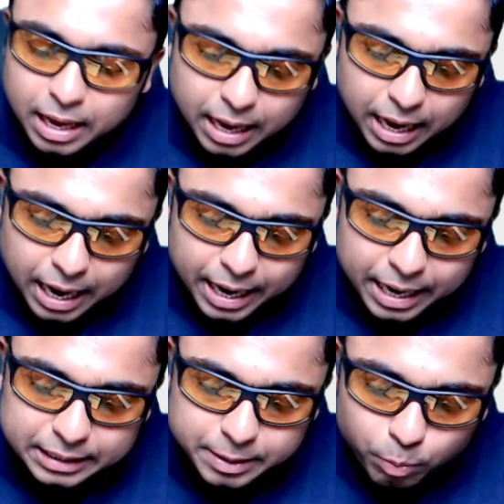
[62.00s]
and the
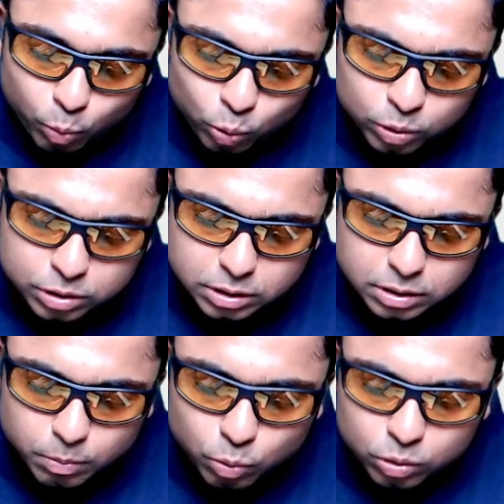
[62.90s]

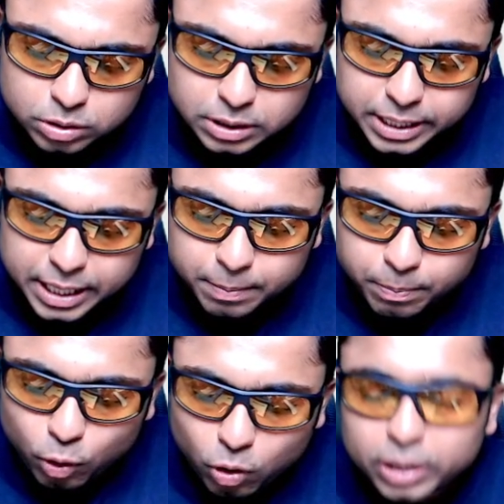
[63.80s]
most
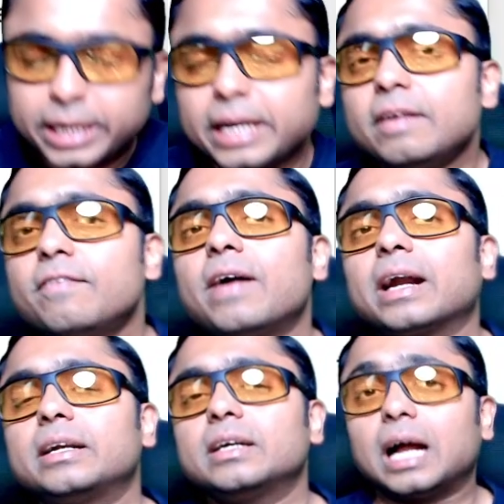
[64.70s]
important
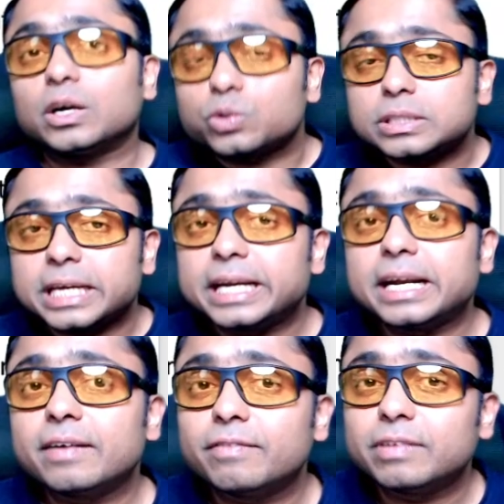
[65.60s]
factor associated
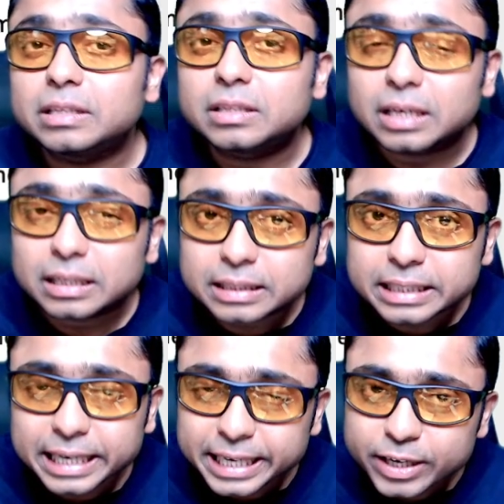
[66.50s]
with the
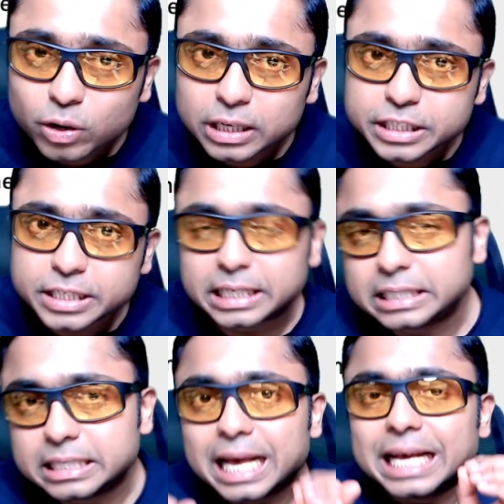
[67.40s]
etiology is
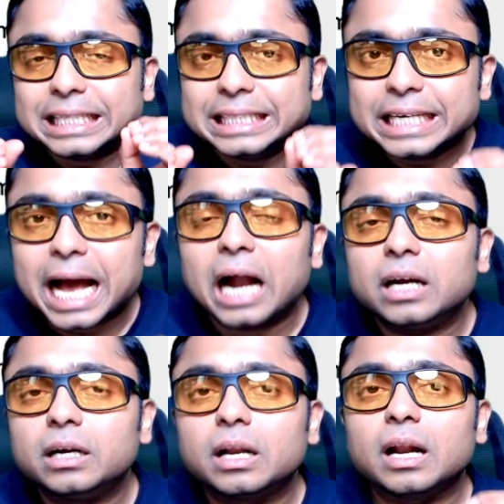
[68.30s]
the
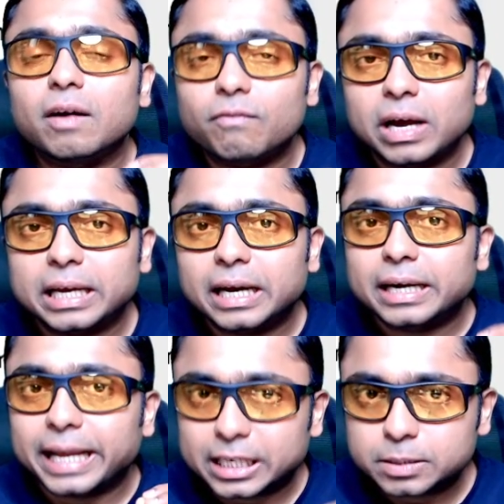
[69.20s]
ultraviolet
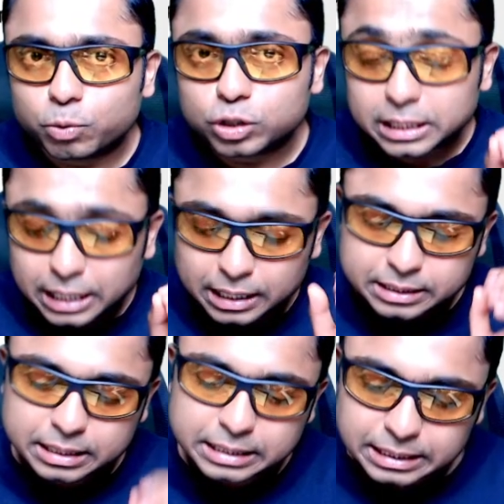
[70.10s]
exposure, that is the
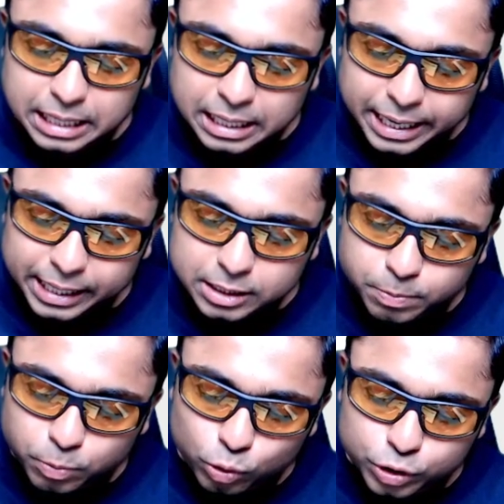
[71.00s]
sun
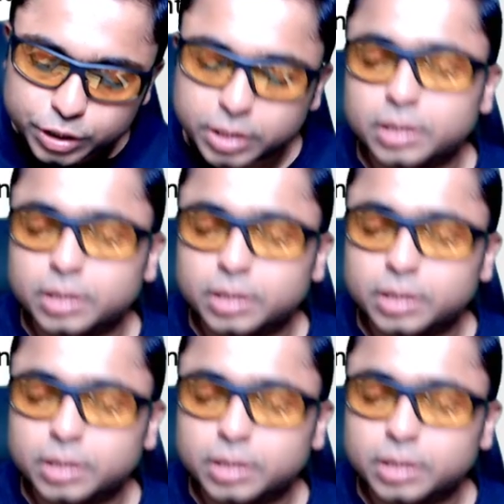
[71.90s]
exposure.